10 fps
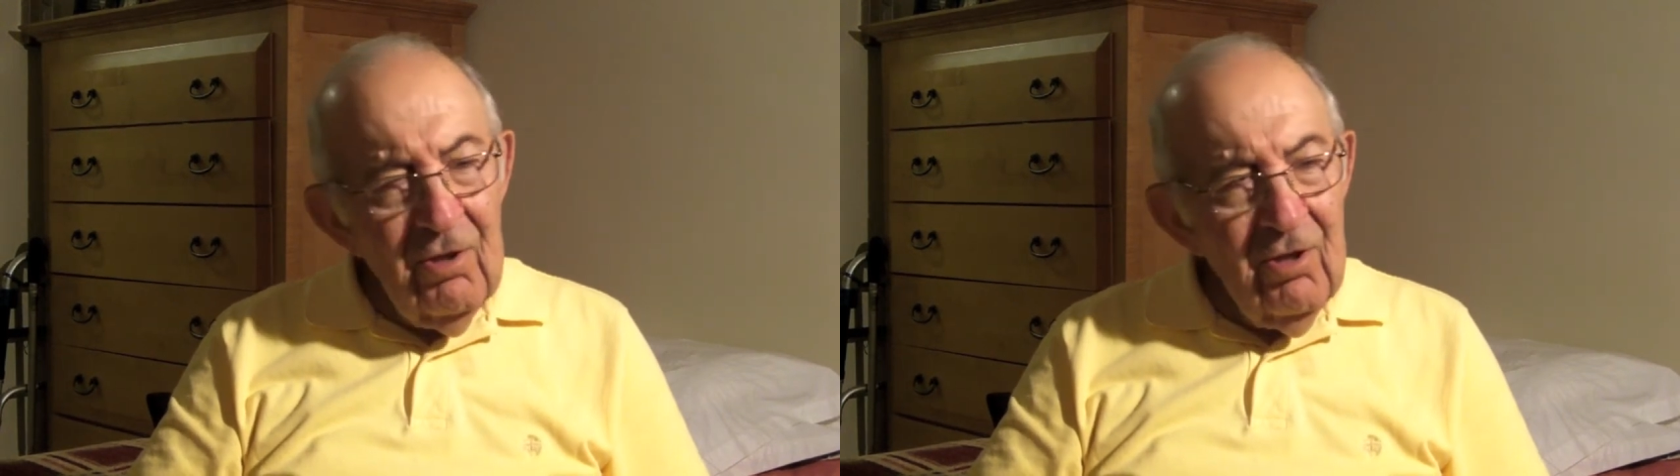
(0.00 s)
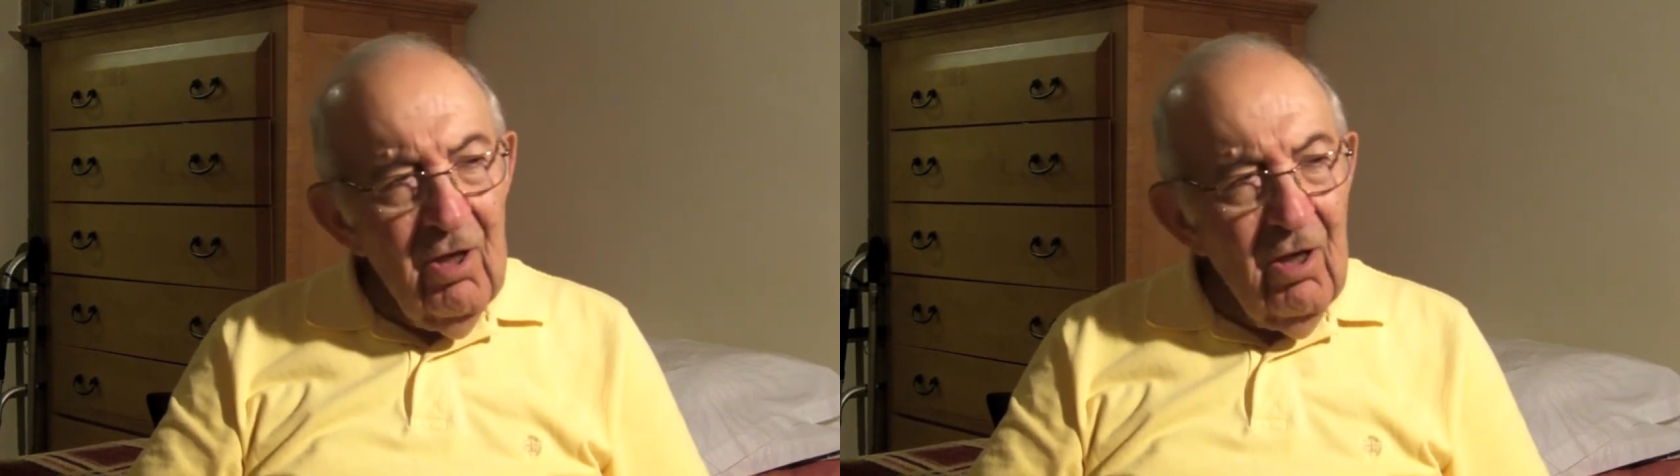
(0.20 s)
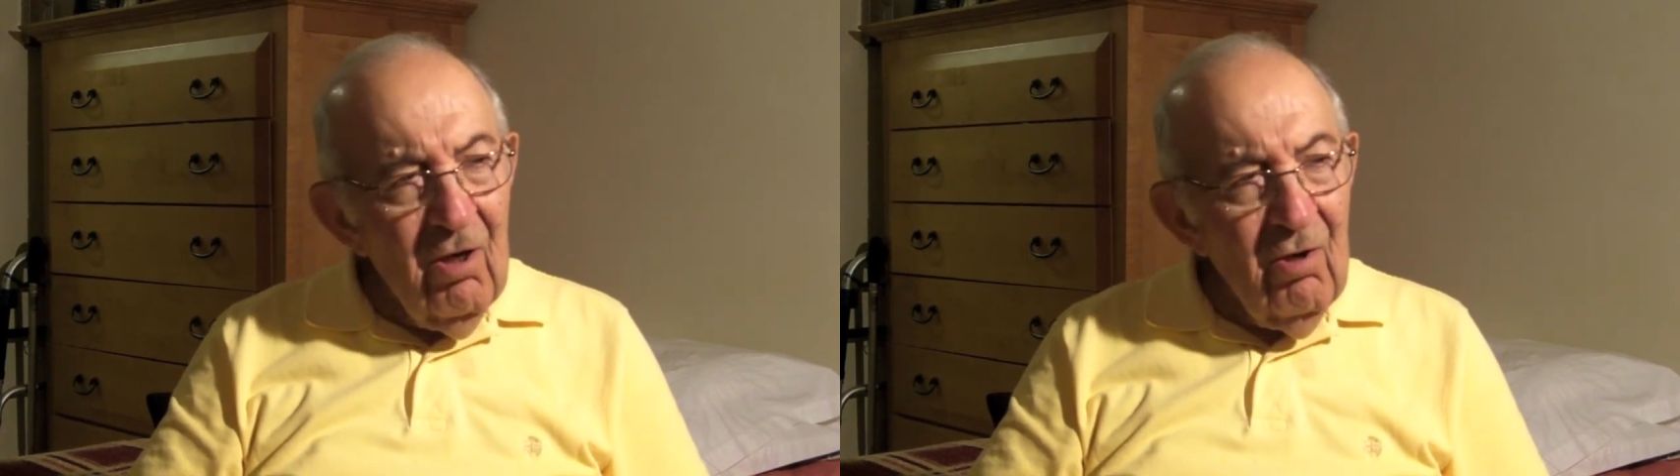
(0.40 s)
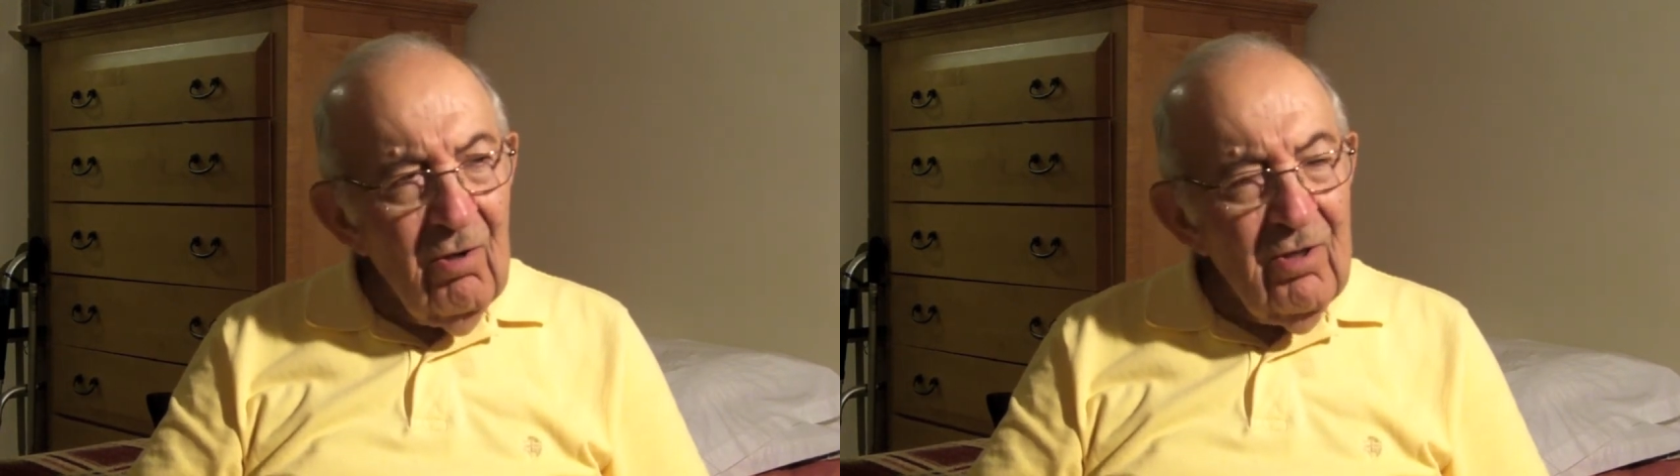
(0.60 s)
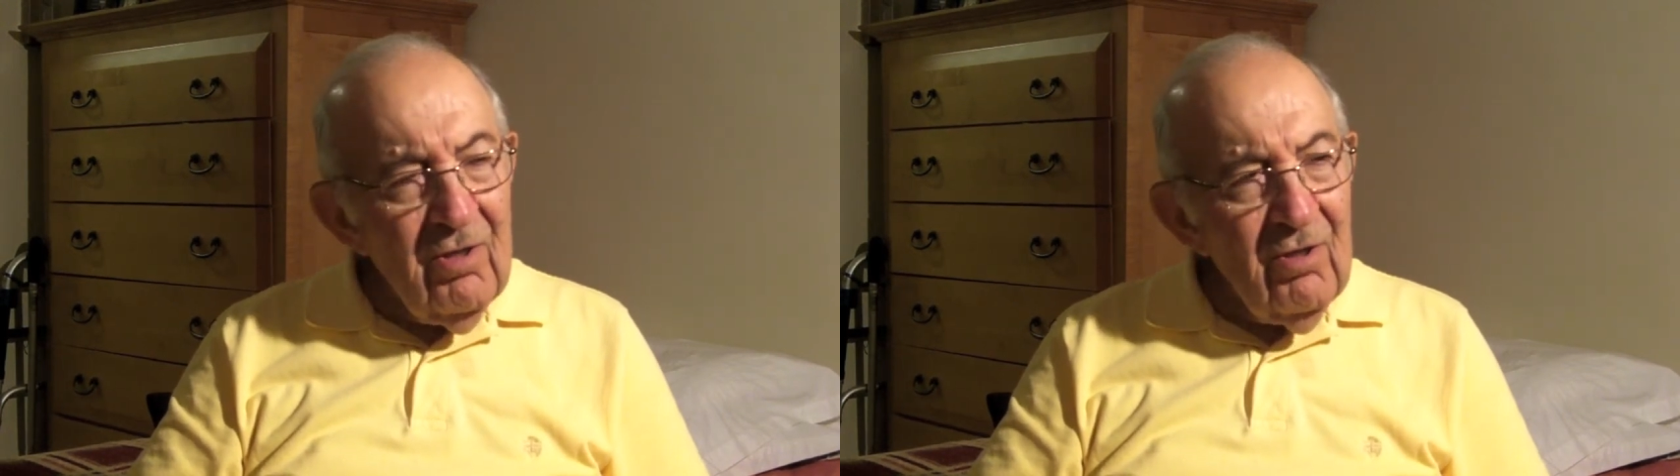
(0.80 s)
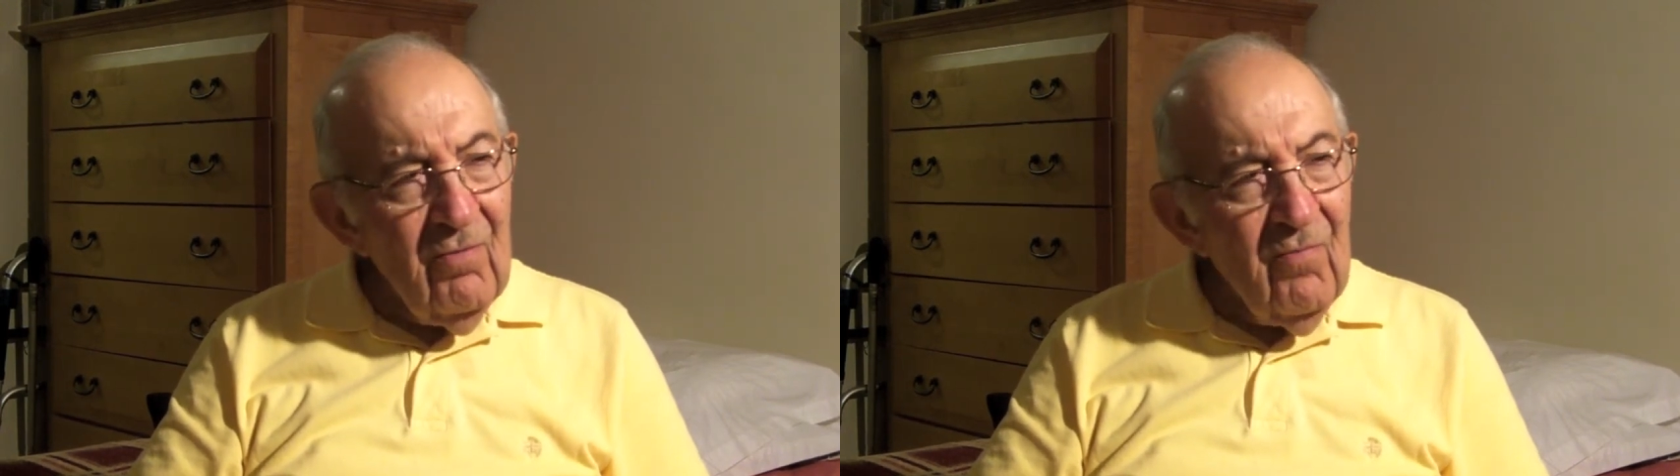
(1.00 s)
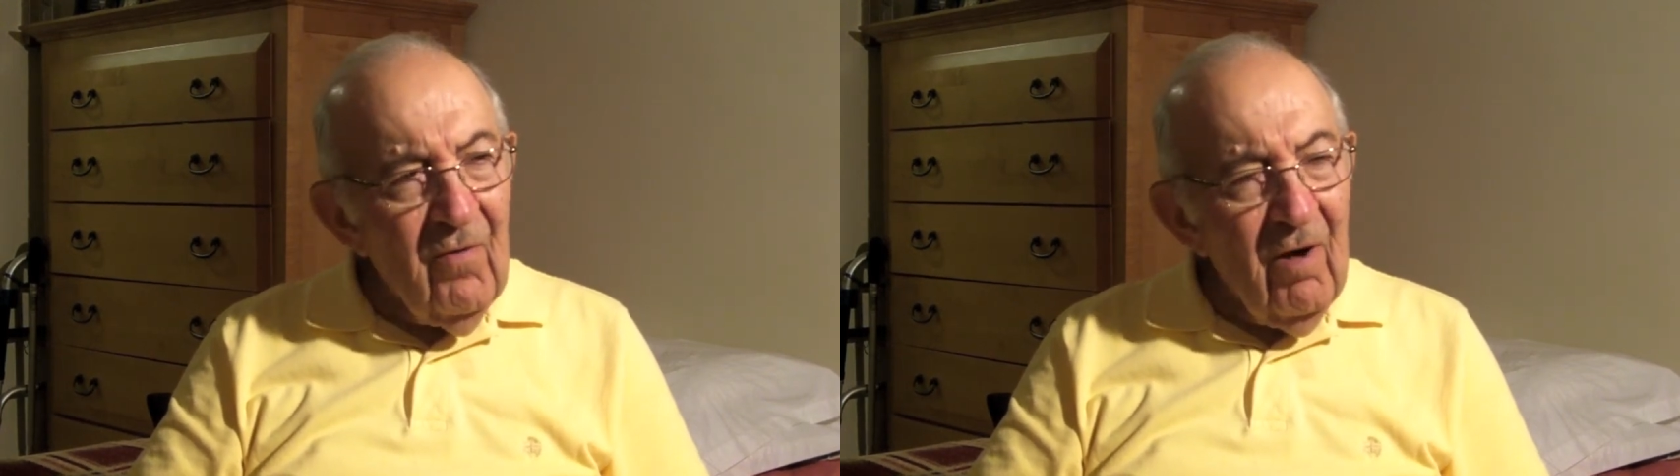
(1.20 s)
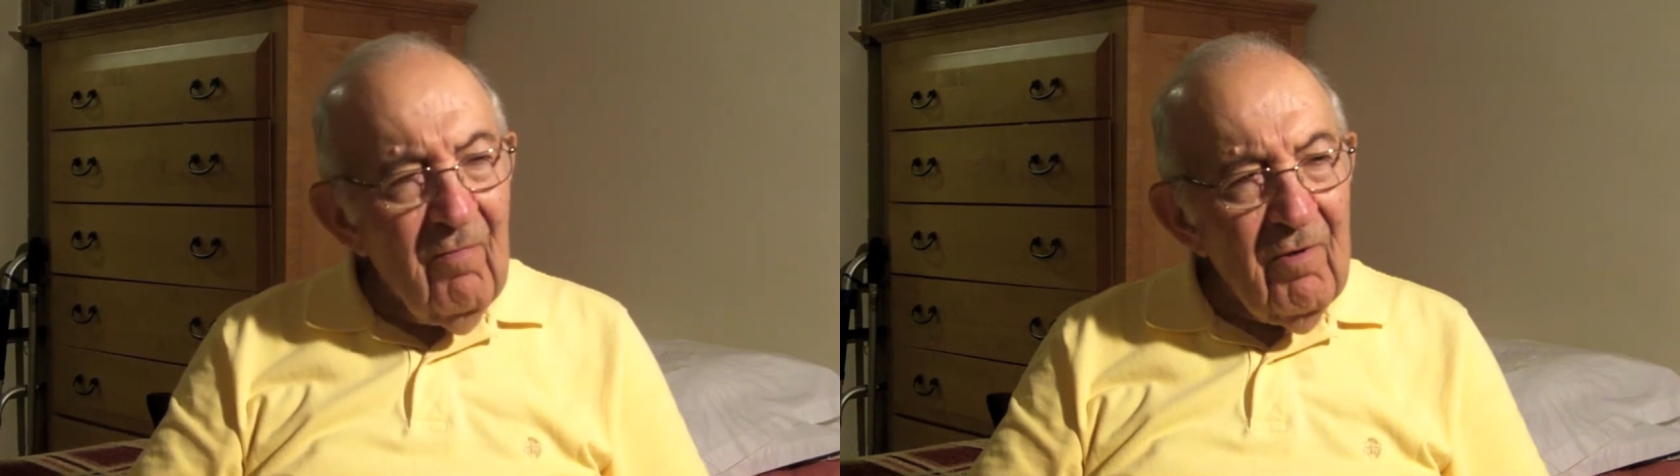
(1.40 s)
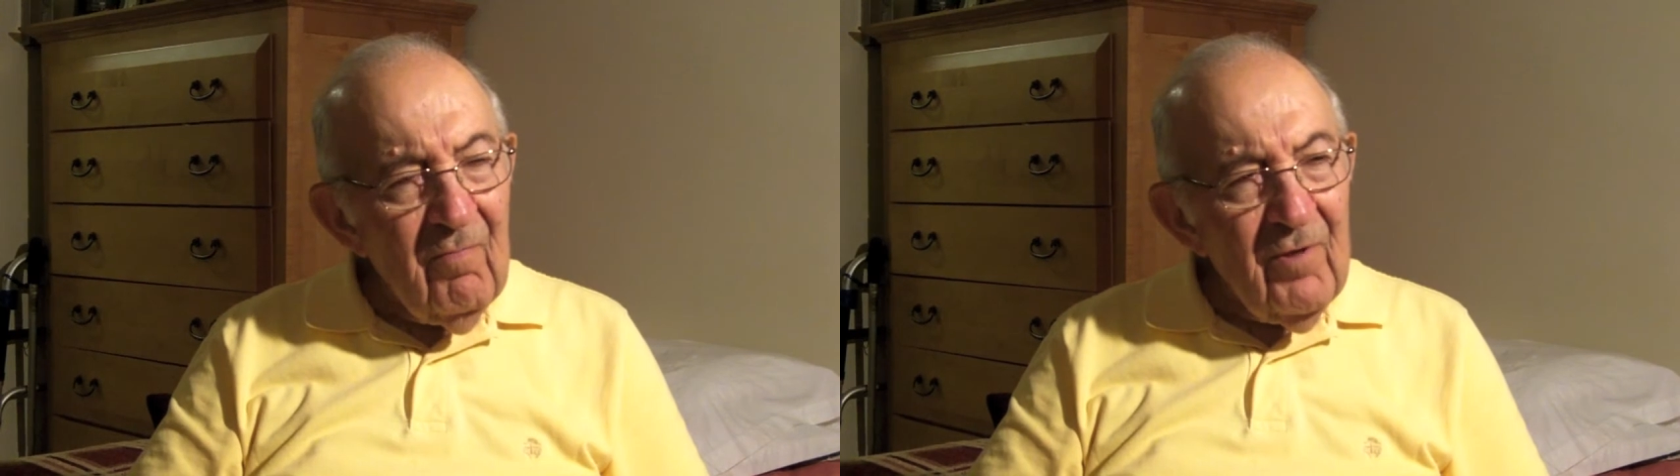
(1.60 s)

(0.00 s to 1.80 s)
No, I didn't do farming,